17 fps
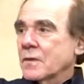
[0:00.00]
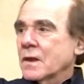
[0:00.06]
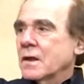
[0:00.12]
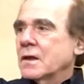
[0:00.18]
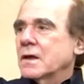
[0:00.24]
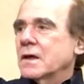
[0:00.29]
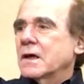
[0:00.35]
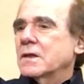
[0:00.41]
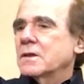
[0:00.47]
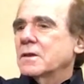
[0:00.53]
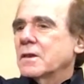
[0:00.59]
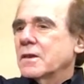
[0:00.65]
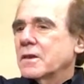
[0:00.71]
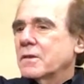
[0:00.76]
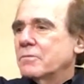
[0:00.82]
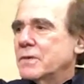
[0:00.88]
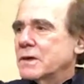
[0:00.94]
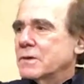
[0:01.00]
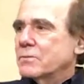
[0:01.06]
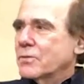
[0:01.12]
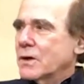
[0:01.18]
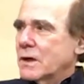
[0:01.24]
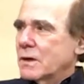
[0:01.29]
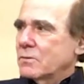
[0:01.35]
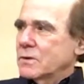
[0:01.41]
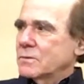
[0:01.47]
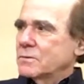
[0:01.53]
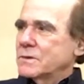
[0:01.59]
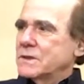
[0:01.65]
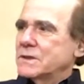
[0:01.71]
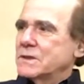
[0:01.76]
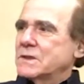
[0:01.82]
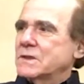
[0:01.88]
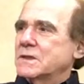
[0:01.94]
And the big problem
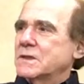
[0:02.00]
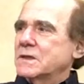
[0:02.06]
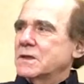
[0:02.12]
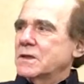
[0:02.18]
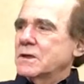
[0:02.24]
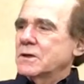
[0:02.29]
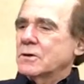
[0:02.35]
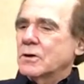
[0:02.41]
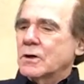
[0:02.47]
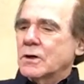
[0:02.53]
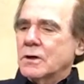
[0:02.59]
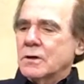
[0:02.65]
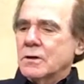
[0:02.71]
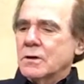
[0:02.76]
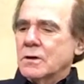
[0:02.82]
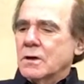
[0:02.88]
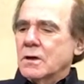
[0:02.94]
is that there are